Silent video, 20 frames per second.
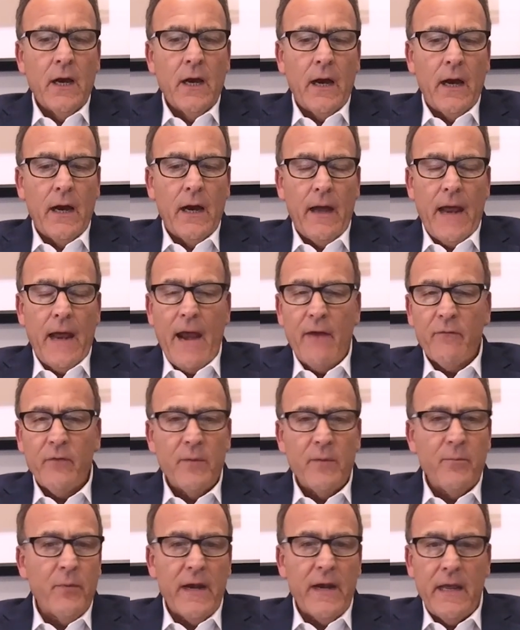
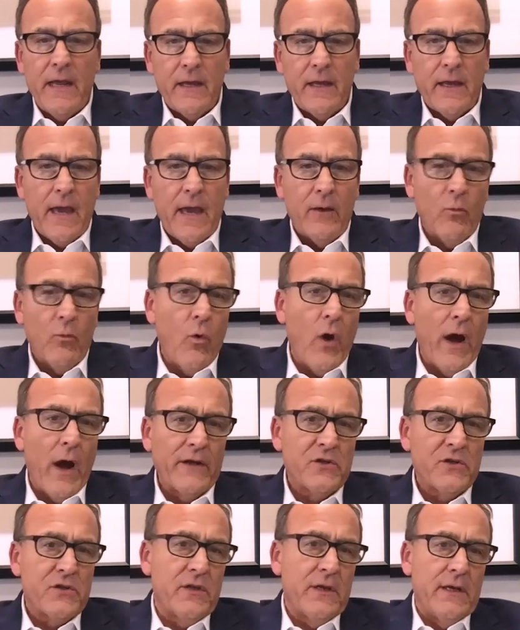Everybody can
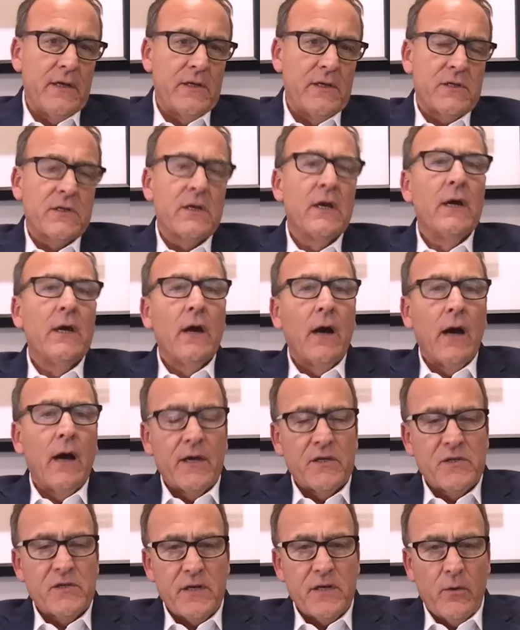watch these
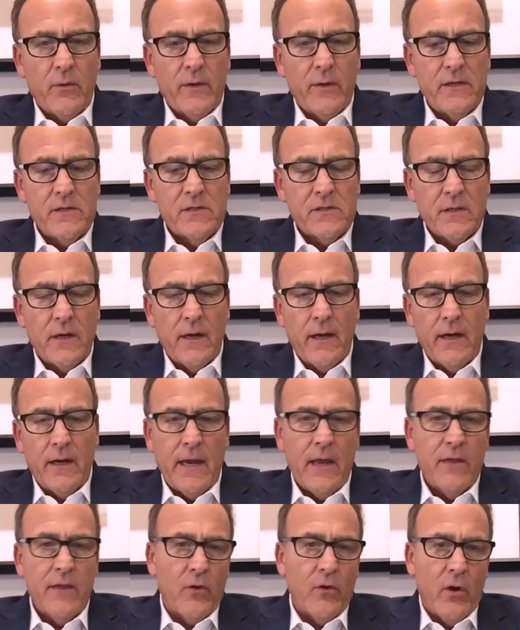series
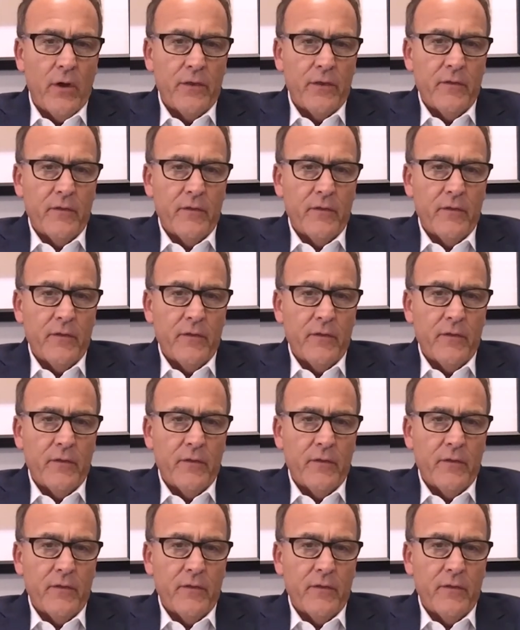either on